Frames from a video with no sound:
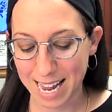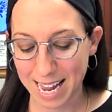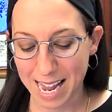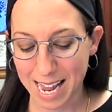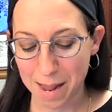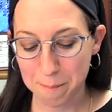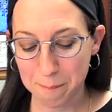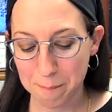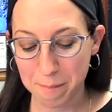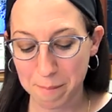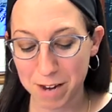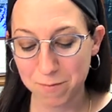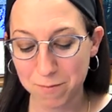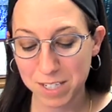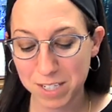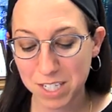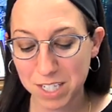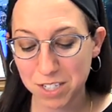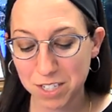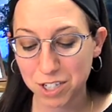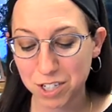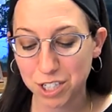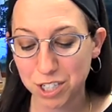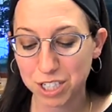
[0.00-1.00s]
And my
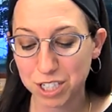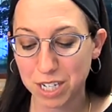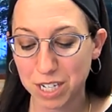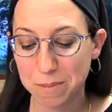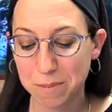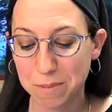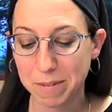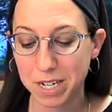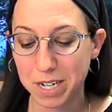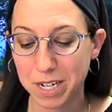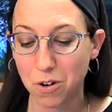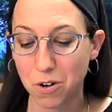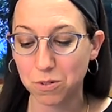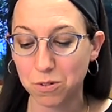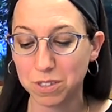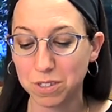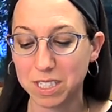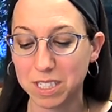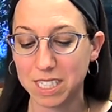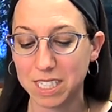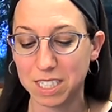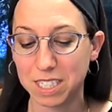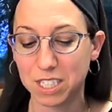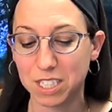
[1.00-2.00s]
research and my own
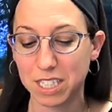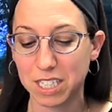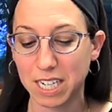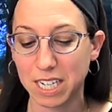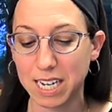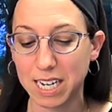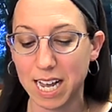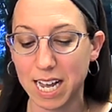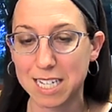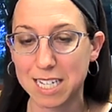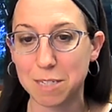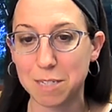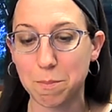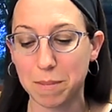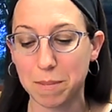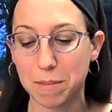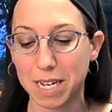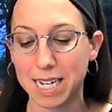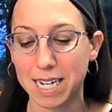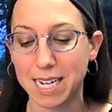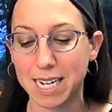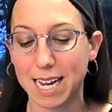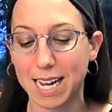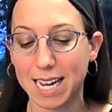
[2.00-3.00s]
teaching has
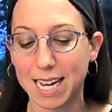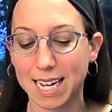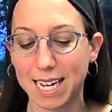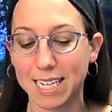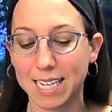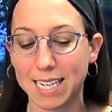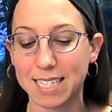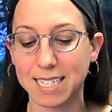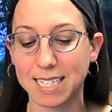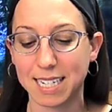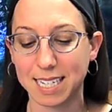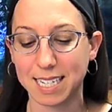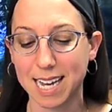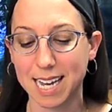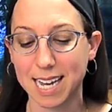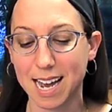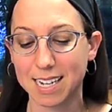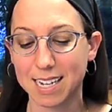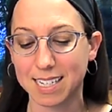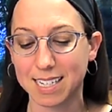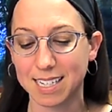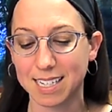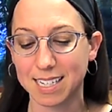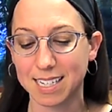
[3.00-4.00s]
been in
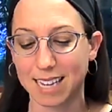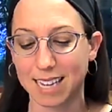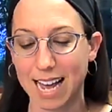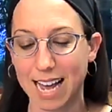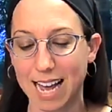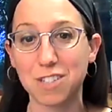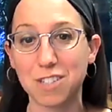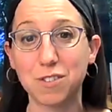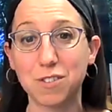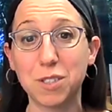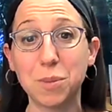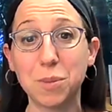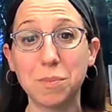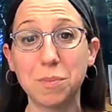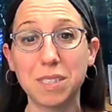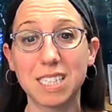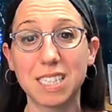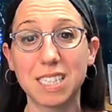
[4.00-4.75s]
Tanakh classrooms,